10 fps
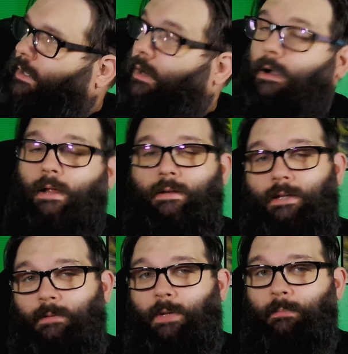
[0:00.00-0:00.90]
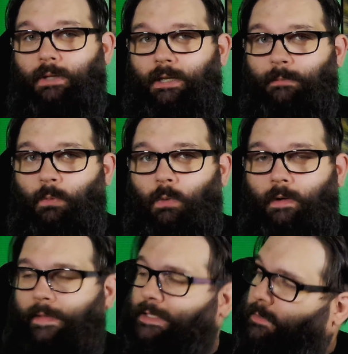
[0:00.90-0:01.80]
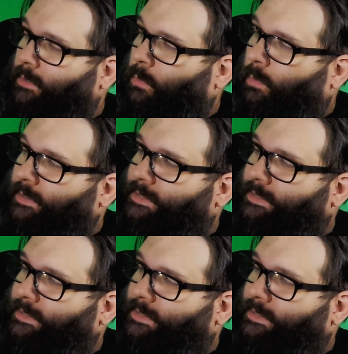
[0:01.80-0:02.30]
All right, Undone by Blood number one. That's really cool.